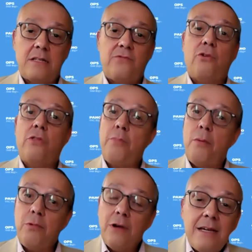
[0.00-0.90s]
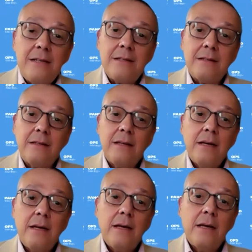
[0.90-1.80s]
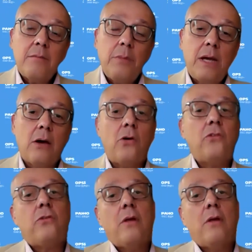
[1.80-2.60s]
for the population. Because